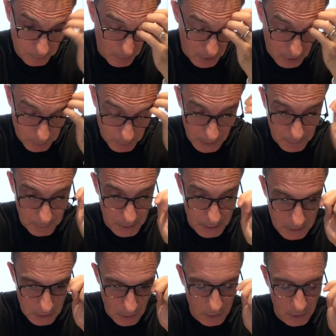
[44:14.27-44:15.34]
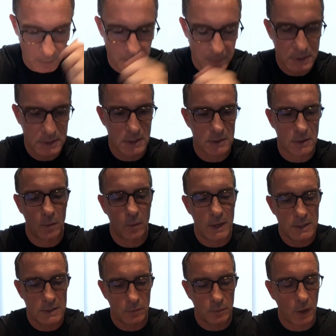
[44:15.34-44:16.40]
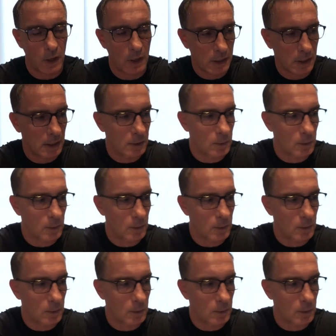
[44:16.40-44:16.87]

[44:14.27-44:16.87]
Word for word: as people inside our business, our ways of working,